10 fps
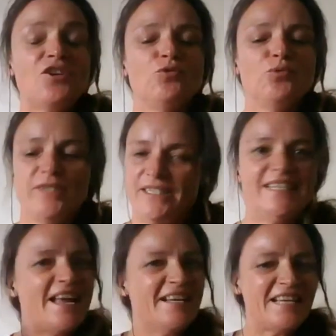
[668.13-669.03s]
you, Lucy,
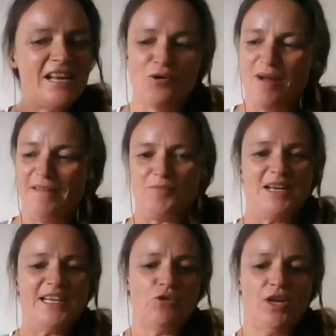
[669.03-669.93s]
and hello,
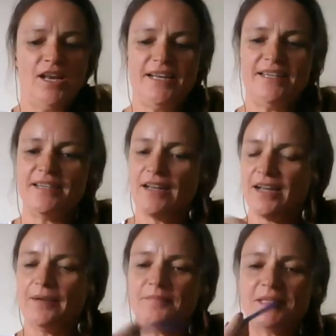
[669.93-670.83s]
everybody
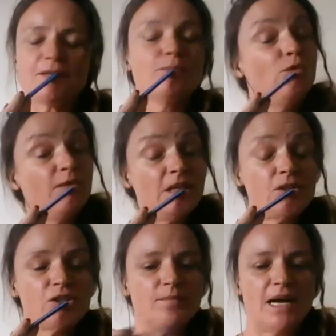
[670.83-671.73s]
online. So moving
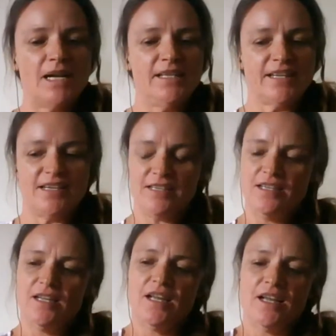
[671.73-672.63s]
to Somalia,
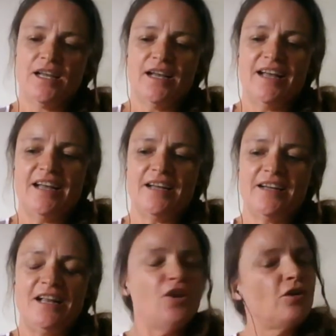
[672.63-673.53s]

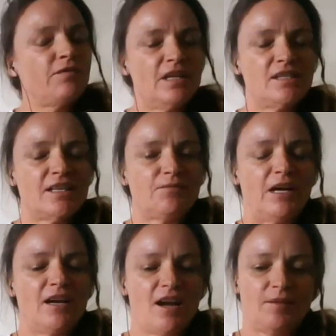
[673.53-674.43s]
a lot of things that
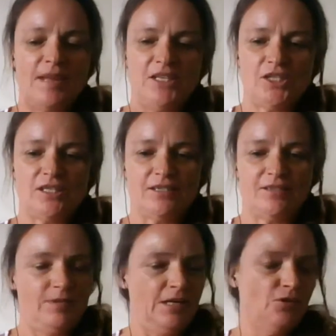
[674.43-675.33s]
Wangari
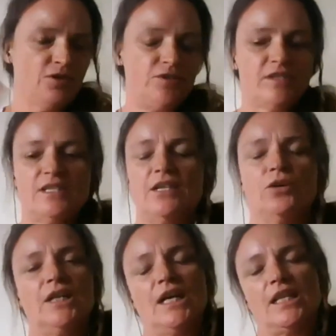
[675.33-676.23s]
mentioned, we also see
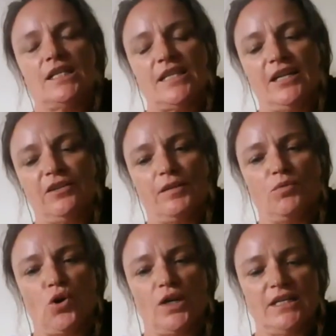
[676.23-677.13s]
on the other side of the
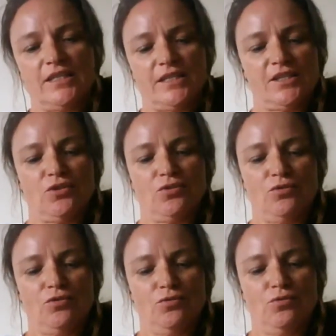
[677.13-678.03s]
border.
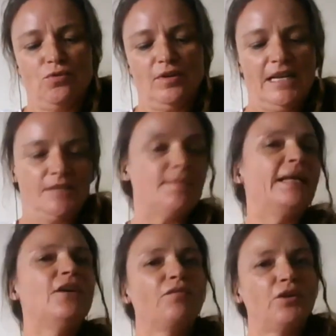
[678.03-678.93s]
So as
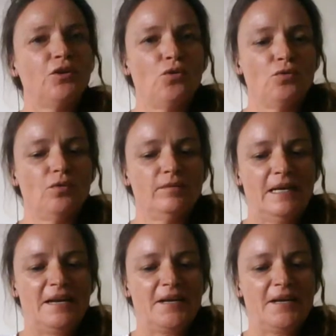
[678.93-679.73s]
many of you know,